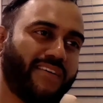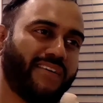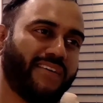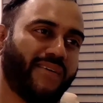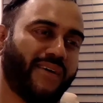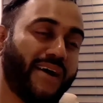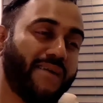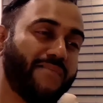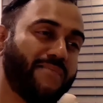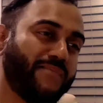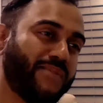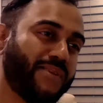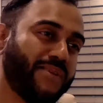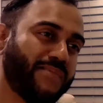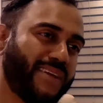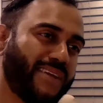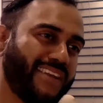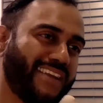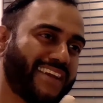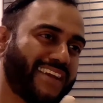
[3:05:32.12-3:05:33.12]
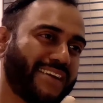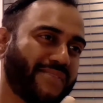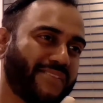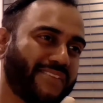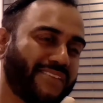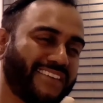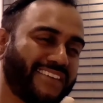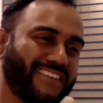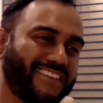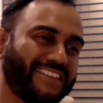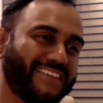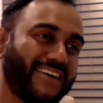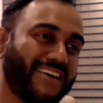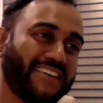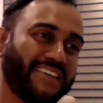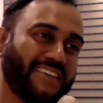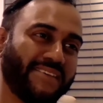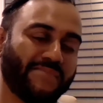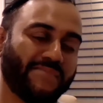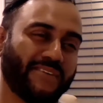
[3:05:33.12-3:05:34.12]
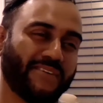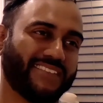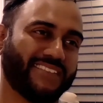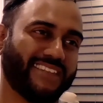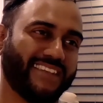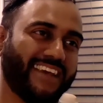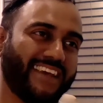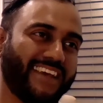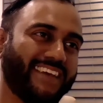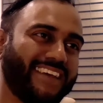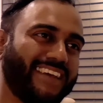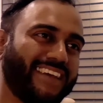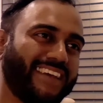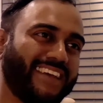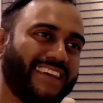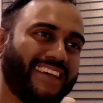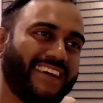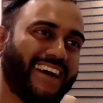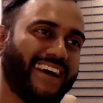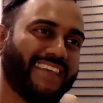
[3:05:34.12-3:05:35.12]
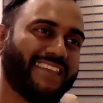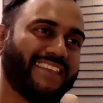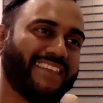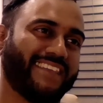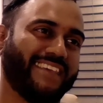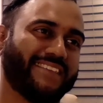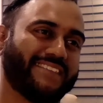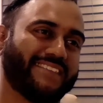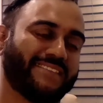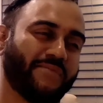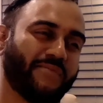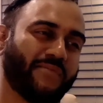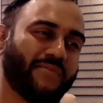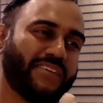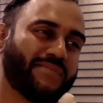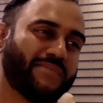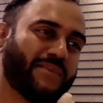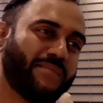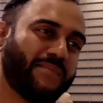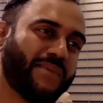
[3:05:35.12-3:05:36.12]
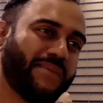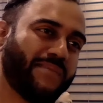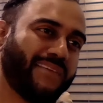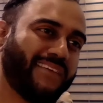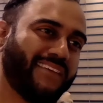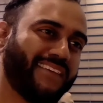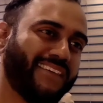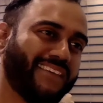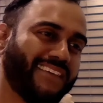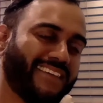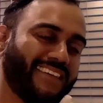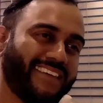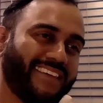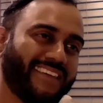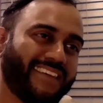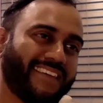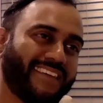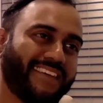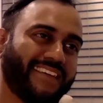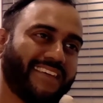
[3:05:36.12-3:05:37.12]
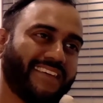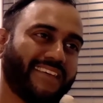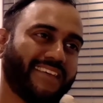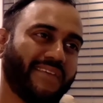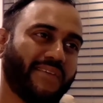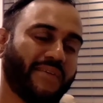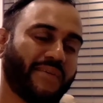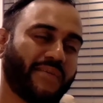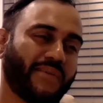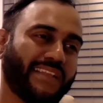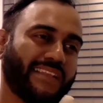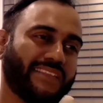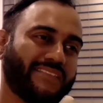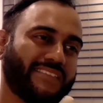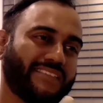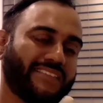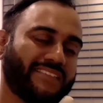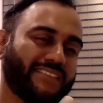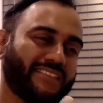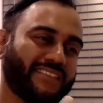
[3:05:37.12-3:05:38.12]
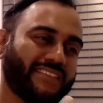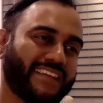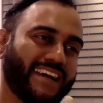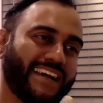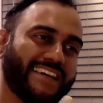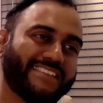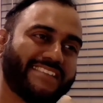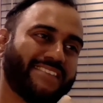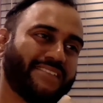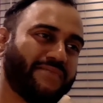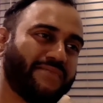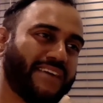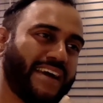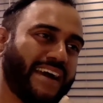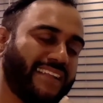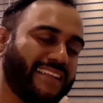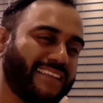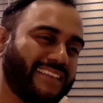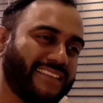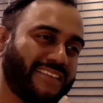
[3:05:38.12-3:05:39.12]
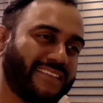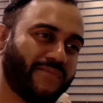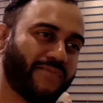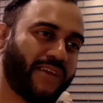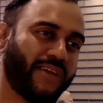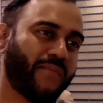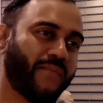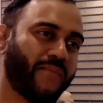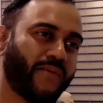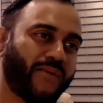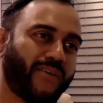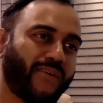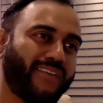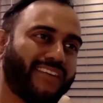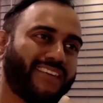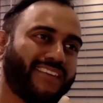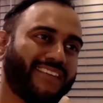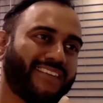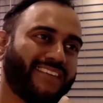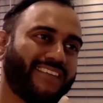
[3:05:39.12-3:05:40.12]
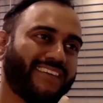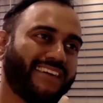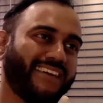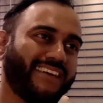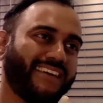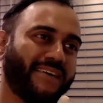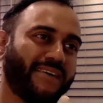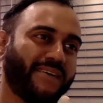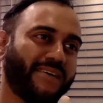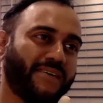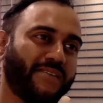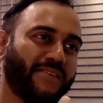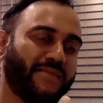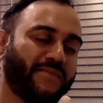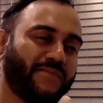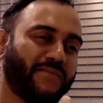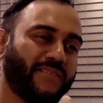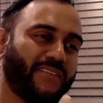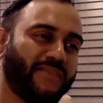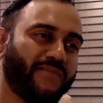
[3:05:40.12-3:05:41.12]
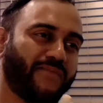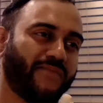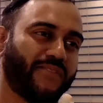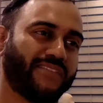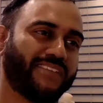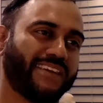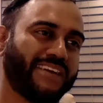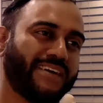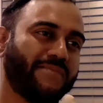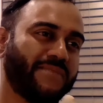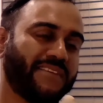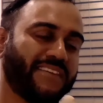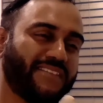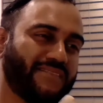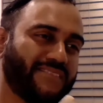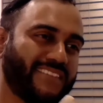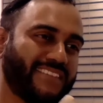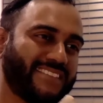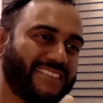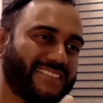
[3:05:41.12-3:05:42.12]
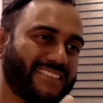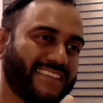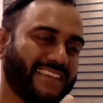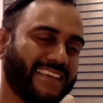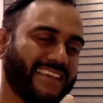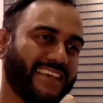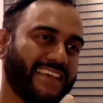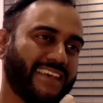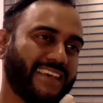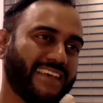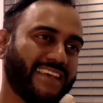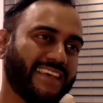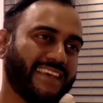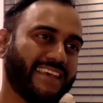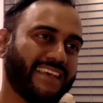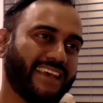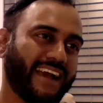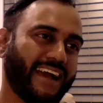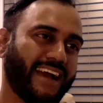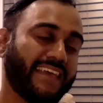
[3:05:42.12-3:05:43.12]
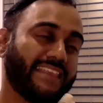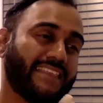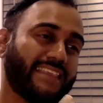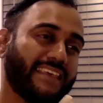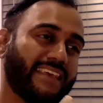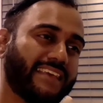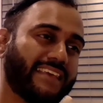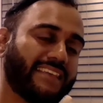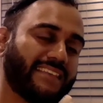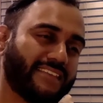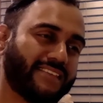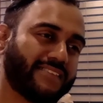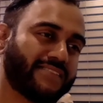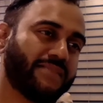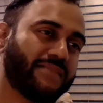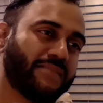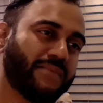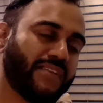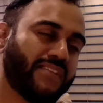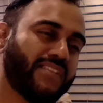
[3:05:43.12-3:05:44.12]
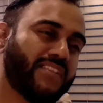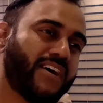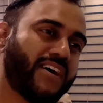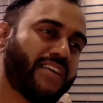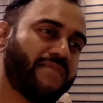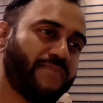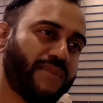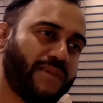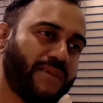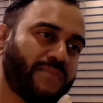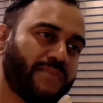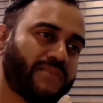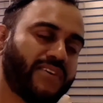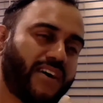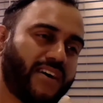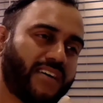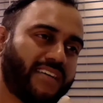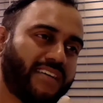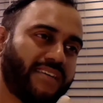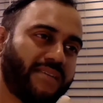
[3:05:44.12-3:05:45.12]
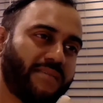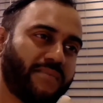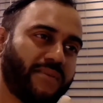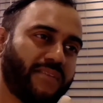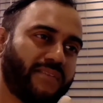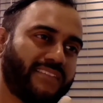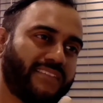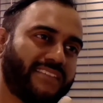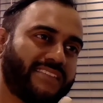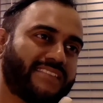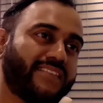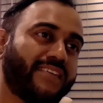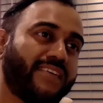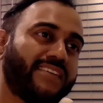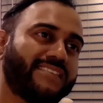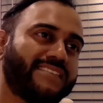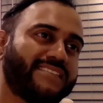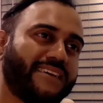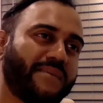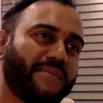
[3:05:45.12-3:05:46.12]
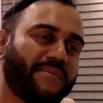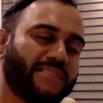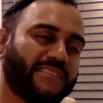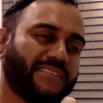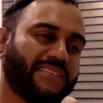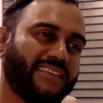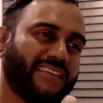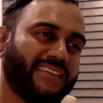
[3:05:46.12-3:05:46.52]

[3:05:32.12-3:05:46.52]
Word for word: I'm putting my neck out here and talking about today, in some ways, but maybe, you know, relative to the guys in the Valley, they're way more forthcoming of this. I think there's going to be a lot of people talking about this concept,